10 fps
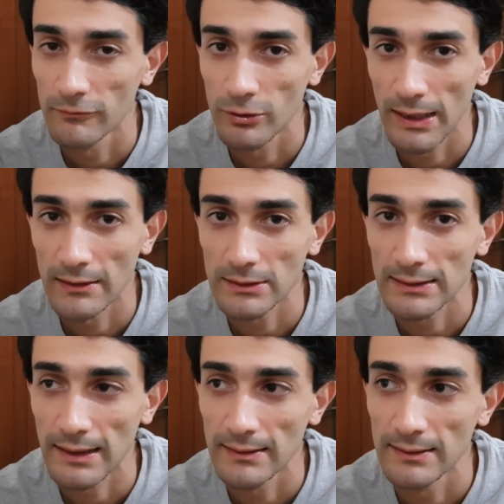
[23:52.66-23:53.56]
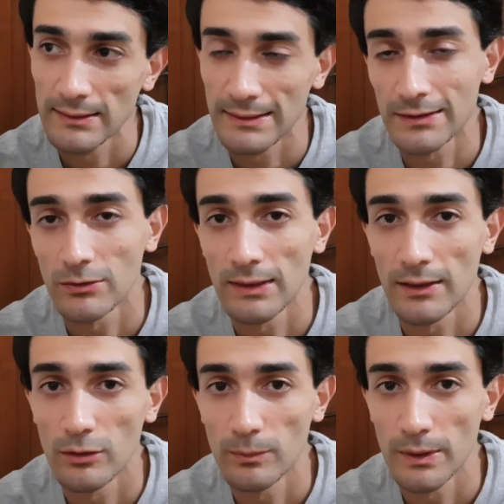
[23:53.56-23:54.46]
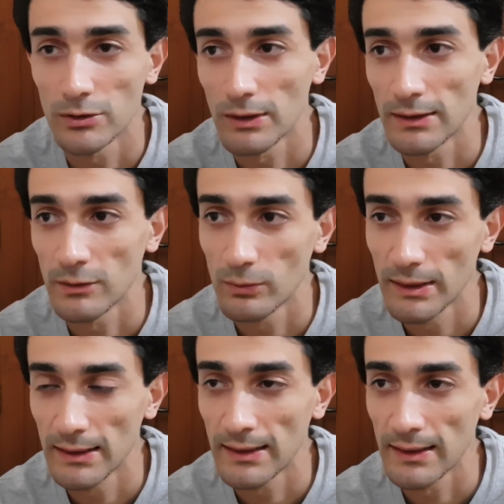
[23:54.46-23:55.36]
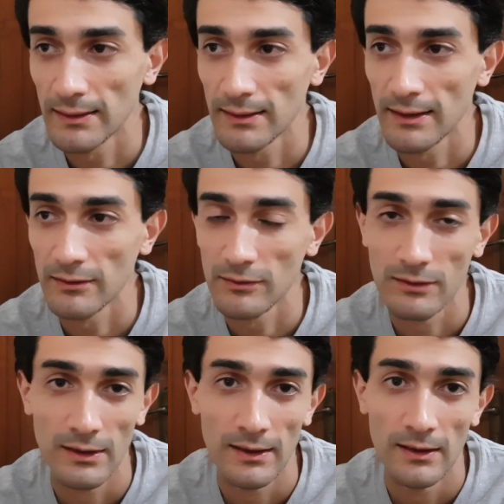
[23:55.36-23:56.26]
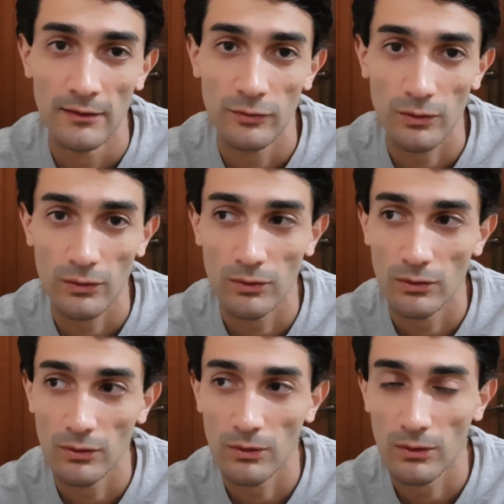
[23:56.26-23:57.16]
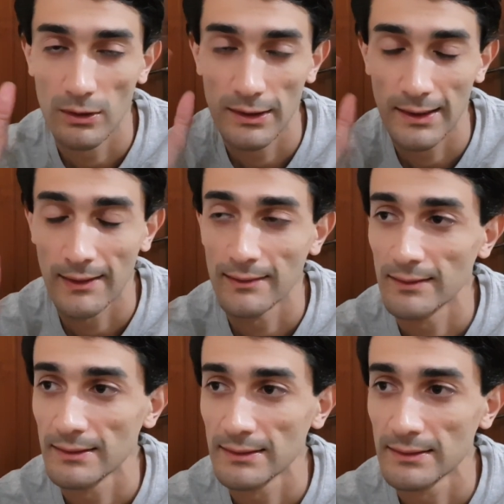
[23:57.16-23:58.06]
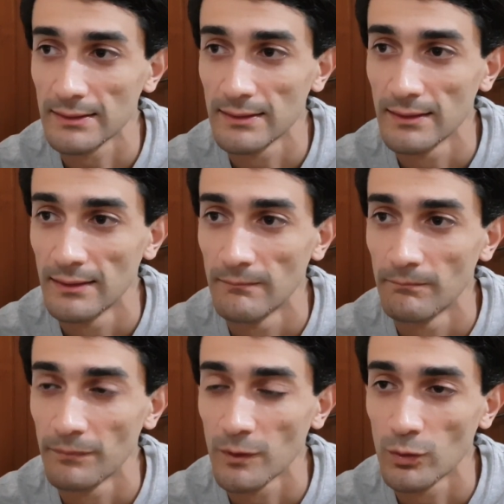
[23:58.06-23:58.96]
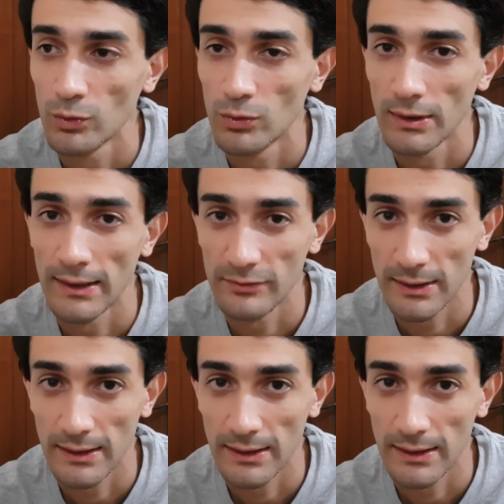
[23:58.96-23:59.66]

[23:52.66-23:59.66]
outsiders it's only open during the week, and for all the others who have